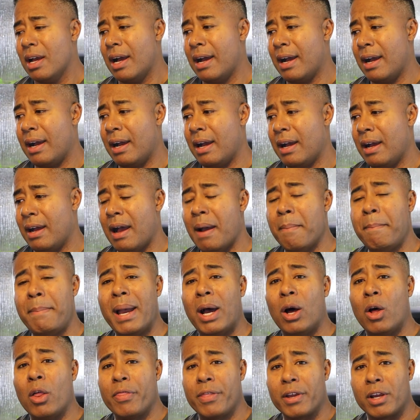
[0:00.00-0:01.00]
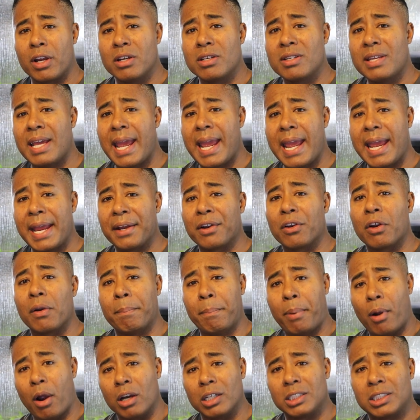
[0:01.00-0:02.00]
about their tank or
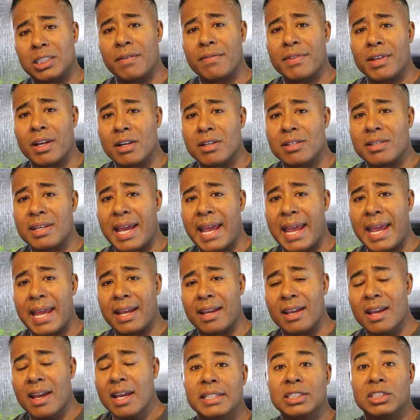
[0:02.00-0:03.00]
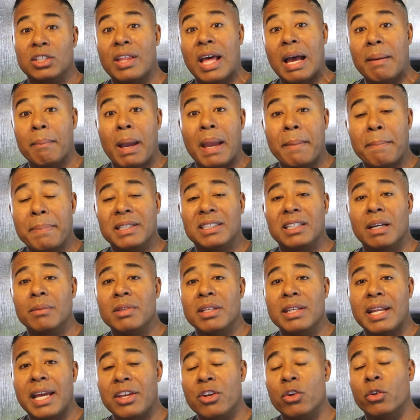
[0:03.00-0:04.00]
parts of their tank. So that might be
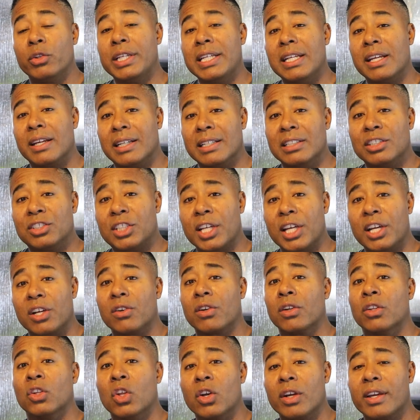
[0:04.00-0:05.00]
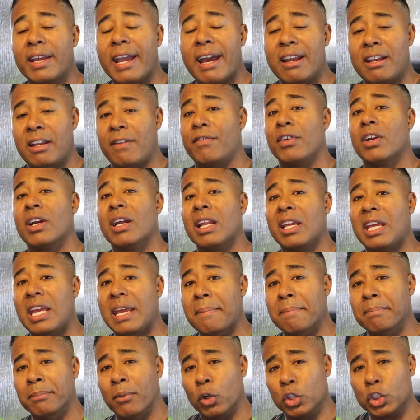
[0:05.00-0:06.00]
something that you'll need to consider and look at if you're gonna
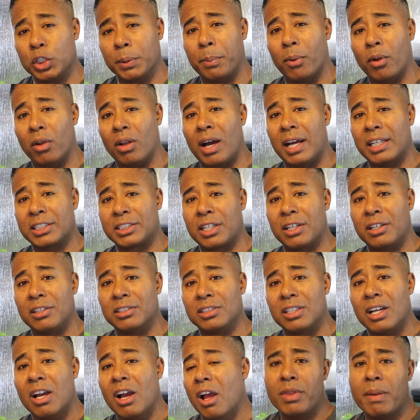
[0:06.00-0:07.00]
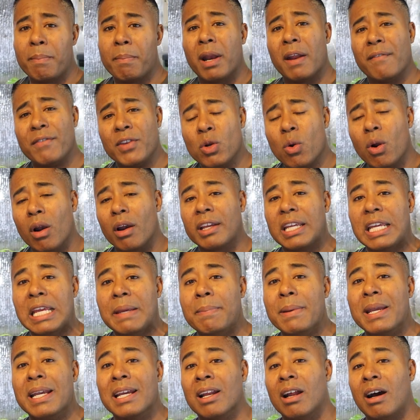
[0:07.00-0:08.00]
keep multiple Oscars. But if you are
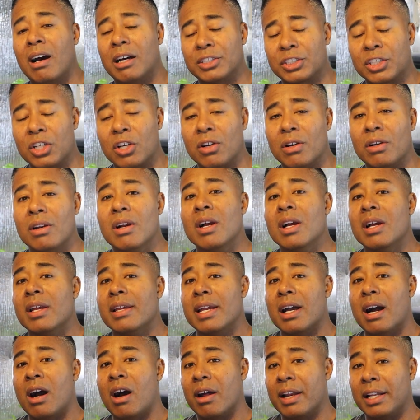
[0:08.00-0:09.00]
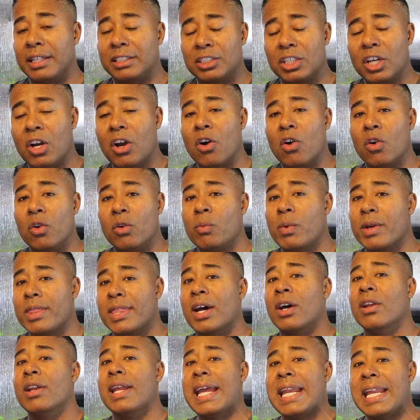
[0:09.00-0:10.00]
keeping an Oscar on its own
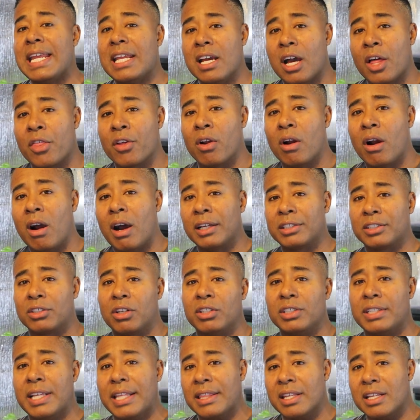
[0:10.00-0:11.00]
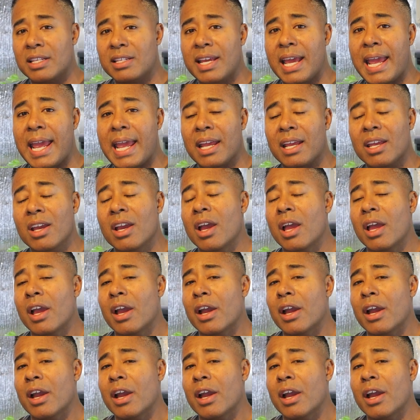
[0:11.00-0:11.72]
without any other Oscars in the tank,